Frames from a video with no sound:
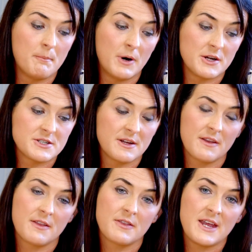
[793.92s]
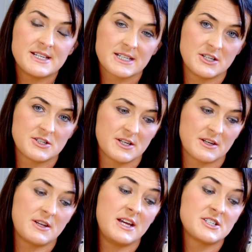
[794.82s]
but
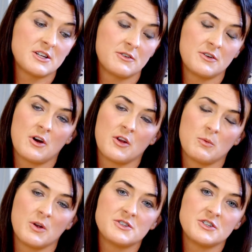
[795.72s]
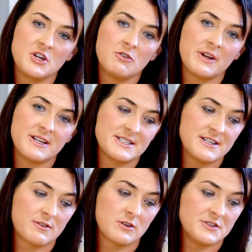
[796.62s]
these children are the ones that do run into
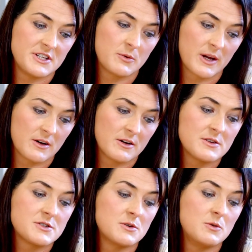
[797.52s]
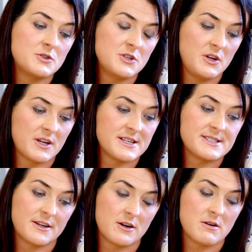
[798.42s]
difficulty quicker, so do
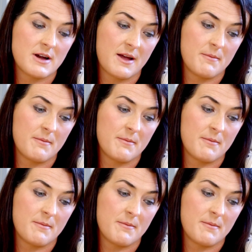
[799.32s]
consider